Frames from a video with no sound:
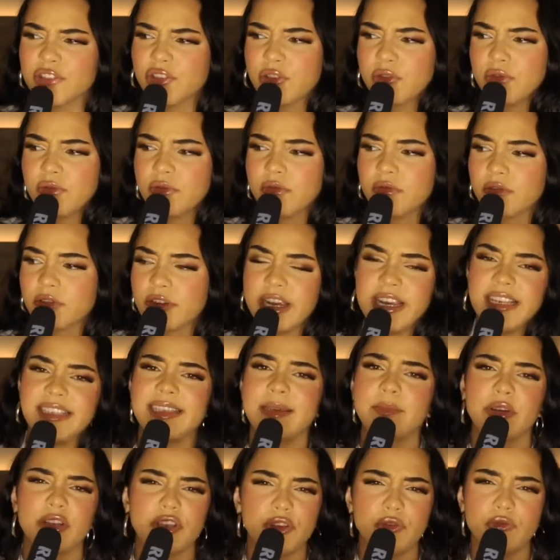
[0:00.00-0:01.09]
so crazy,
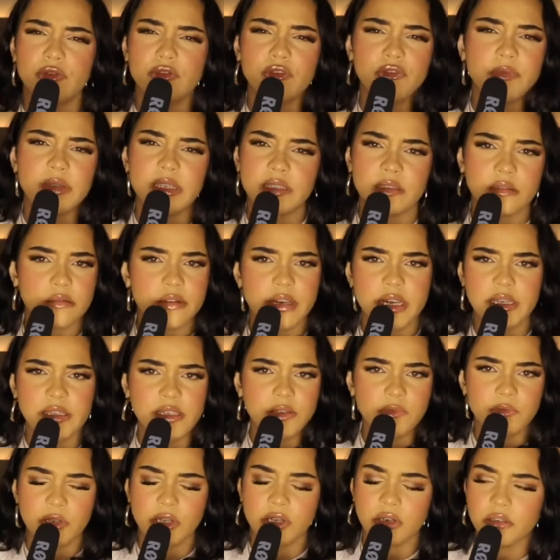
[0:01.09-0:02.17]
but YouTube is
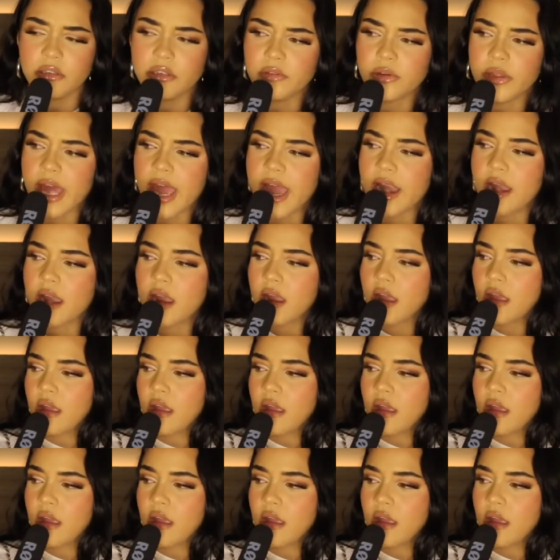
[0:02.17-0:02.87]
crazy. We all know that.